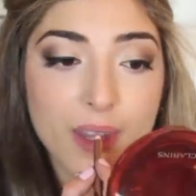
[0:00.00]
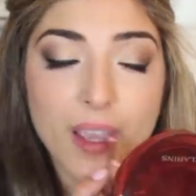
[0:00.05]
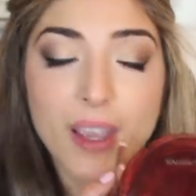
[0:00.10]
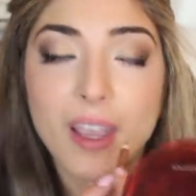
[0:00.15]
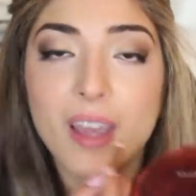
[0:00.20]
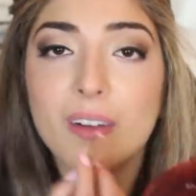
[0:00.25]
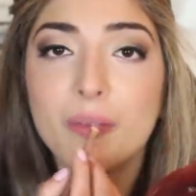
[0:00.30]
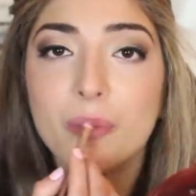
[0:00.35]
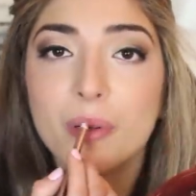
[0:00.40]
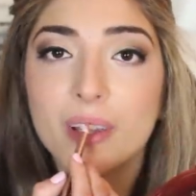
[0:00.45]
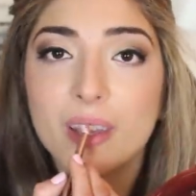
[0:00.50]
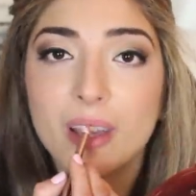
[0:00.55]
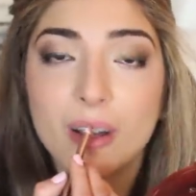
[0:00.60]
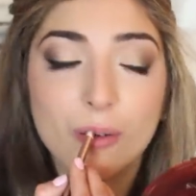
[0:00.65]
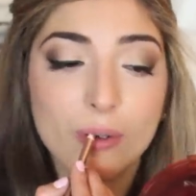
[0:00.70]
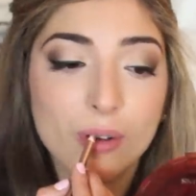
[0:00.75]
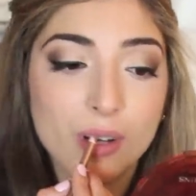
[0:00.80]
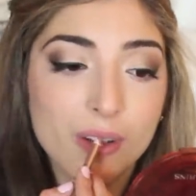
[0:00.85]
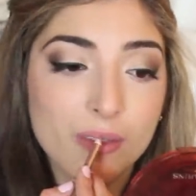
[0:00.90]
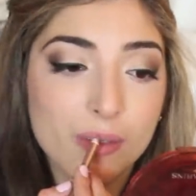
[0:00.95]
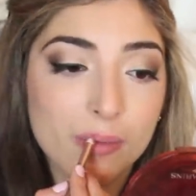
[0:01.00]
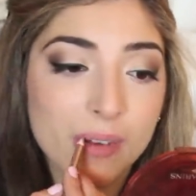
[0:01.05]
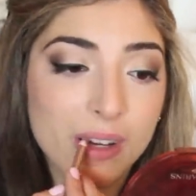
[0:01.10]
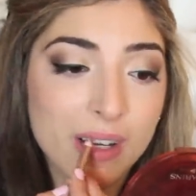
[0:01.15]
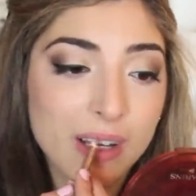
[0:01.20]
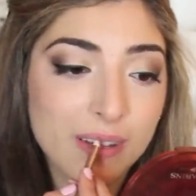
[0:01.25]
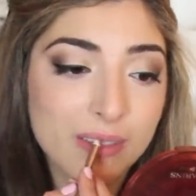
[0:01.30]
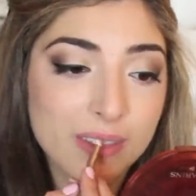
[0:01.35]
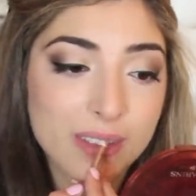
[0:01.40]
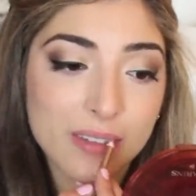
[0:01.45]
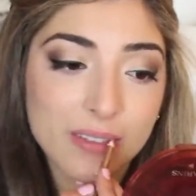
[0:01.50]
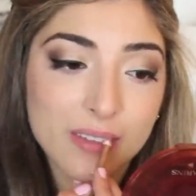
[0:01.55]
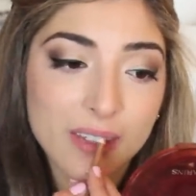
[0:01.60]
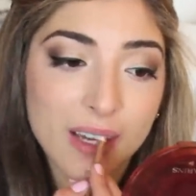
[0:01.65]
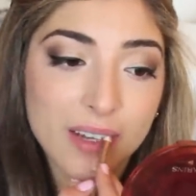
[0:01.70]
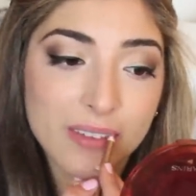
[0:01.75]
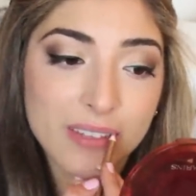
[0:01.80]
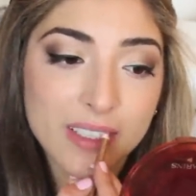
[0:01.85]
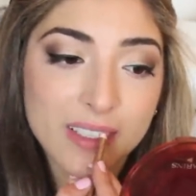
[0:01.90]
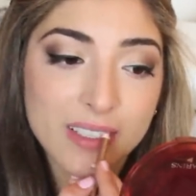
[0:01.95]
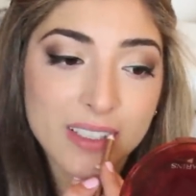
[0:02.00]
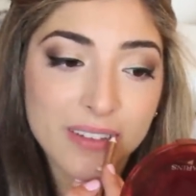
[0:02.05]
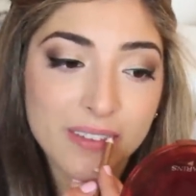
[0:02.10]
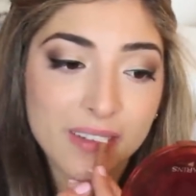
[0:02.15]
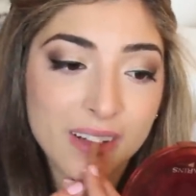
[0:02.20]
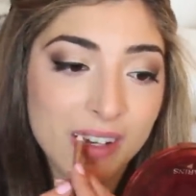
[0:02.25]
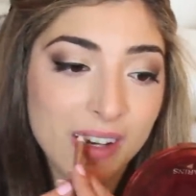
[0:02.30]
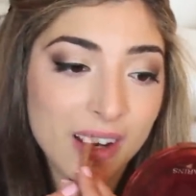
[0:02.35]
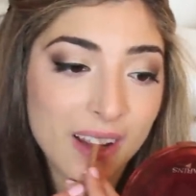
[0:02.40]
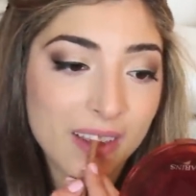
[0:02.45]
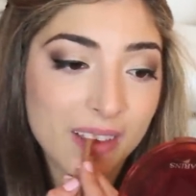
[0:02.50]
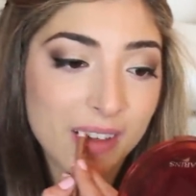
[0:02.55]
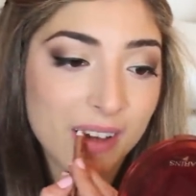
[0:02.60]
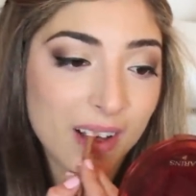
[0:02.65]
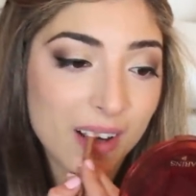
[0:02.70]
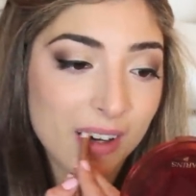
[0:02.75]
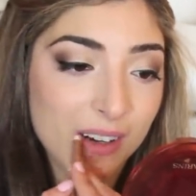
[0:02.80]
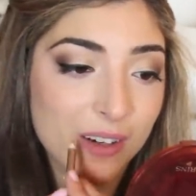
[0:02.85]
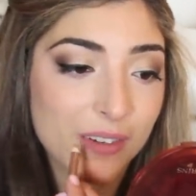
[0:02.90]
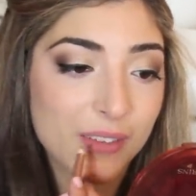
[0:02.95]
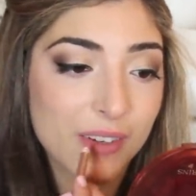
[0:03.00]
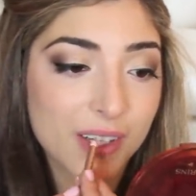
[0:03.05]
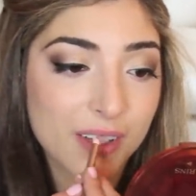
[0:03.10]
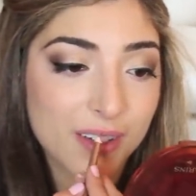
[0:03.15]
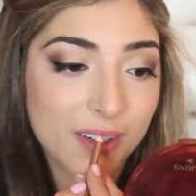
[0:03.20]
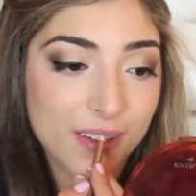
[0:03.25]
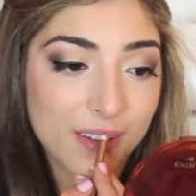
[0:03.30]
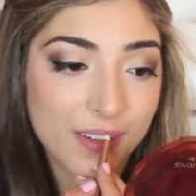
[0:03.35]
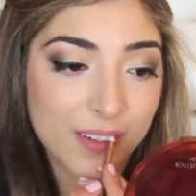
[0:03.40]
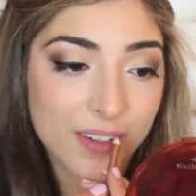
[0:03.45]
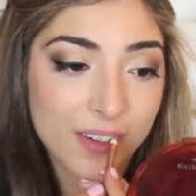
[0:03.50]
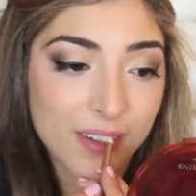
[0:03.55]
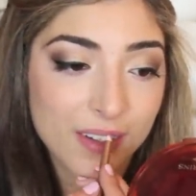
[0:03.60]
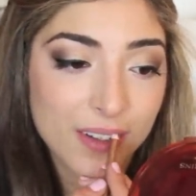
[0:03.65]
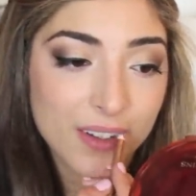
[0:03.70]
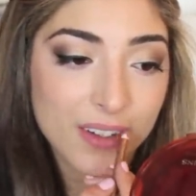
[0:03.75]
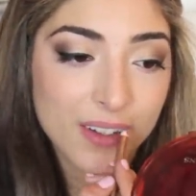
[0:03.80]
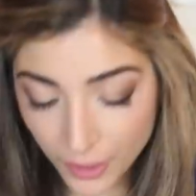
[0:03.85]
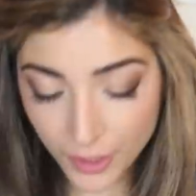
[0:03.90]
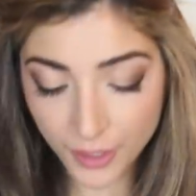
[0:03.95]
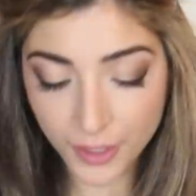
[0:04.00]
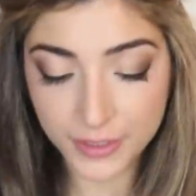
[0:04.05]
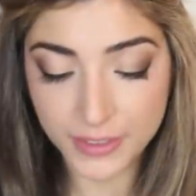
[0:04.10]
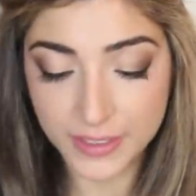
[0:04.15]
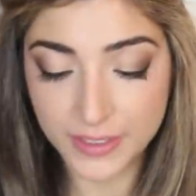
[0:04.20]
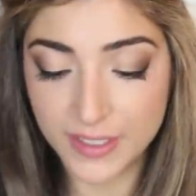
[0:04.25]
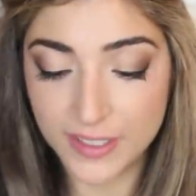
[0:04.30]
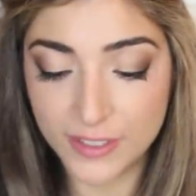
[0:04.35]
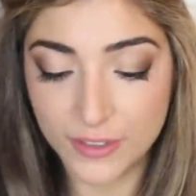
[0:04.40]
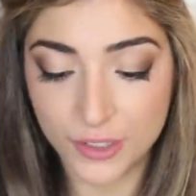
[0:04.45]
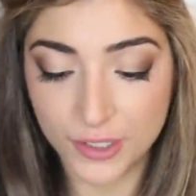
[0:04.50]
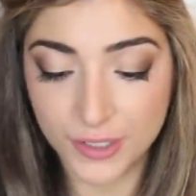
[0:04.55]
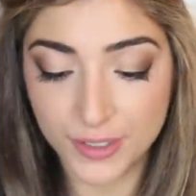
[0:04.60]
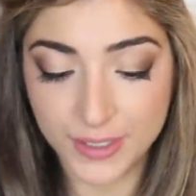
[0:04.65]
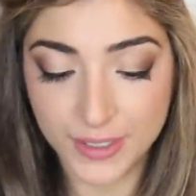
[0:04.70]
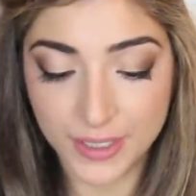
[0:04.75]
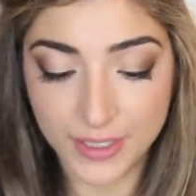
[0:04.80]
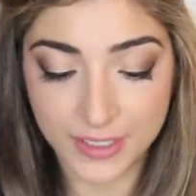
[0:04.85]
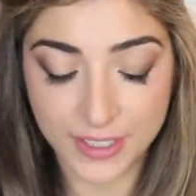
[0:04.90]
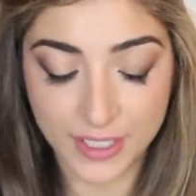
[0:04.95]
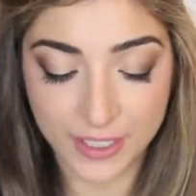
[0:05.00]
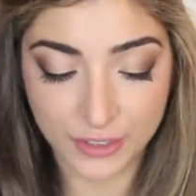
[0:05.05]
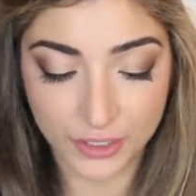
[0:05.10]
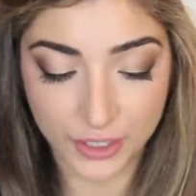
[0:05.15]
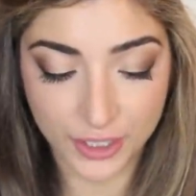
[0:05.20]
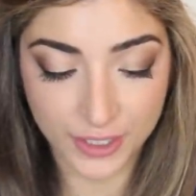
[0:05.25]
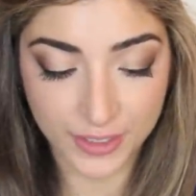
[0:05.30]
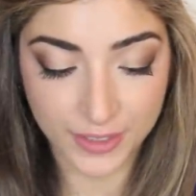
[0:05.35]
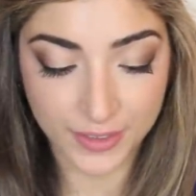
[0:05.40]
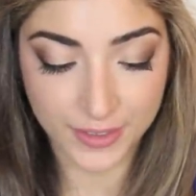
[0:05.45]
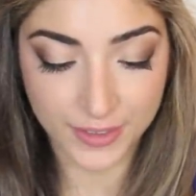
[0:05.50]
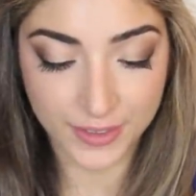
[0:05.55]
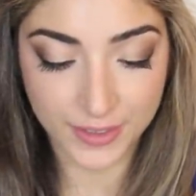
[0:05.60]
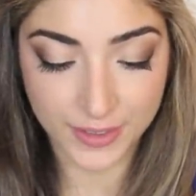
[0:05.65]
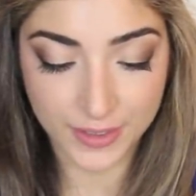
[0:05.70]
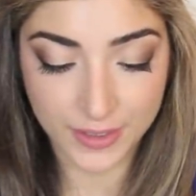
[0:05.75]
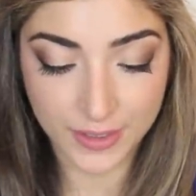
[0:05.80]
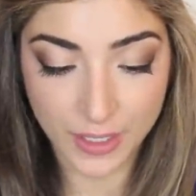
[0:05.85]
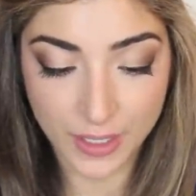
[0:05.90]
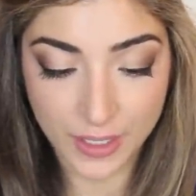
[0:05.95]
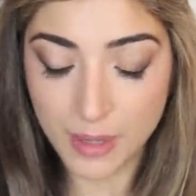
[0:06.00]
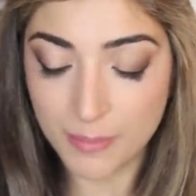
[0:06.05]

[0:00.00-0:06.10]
I kind of put that all over my lips sometimes because I really like the colour of it too. Oh, decisions, decisions.